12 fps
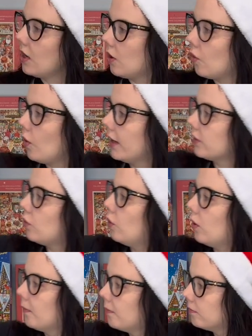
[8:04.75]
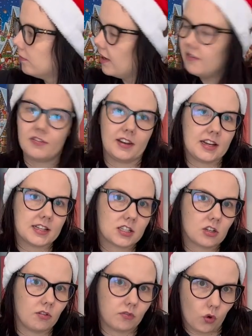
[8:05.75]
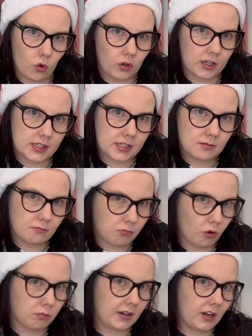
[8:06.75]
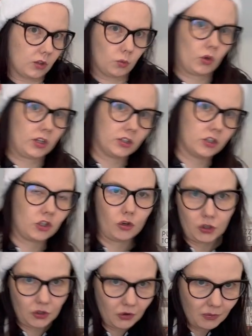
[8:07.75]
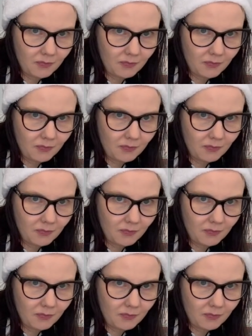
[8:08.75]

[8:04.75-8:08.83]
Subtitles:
Quite cool in Finnish, of course. Probably not worth to show you